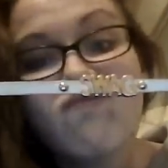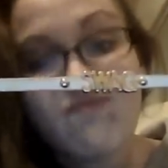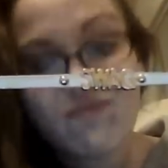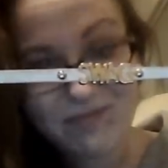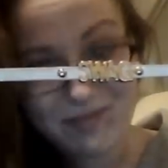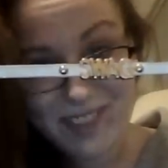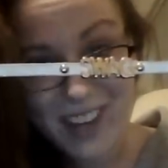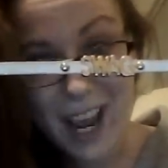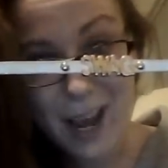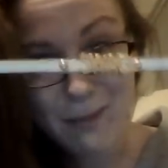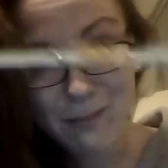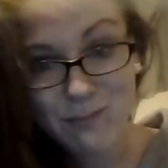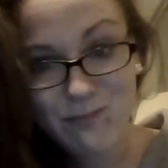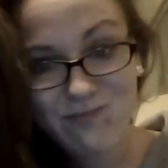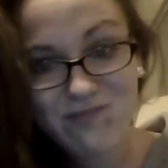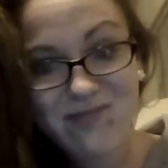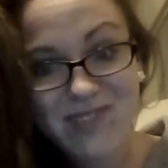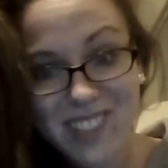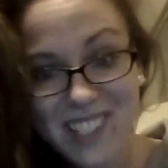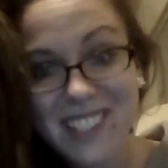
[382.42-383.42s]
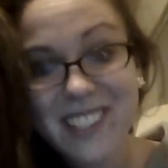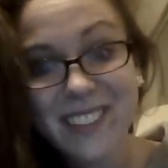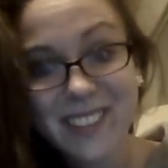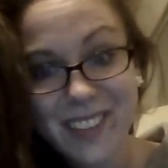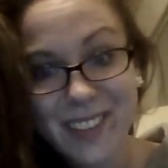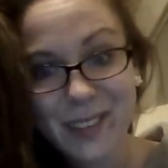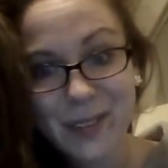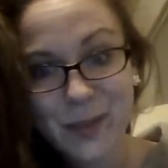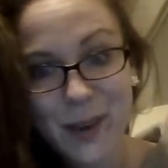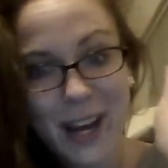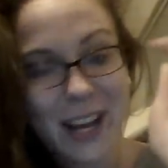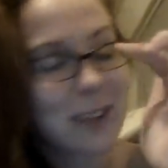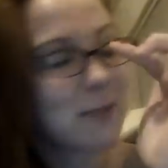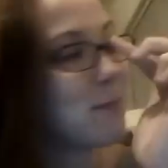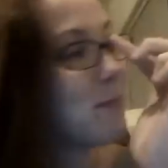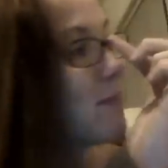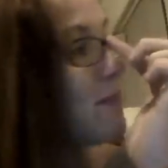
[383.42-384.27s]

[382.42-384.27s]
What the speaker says: Yeah, it's a swag.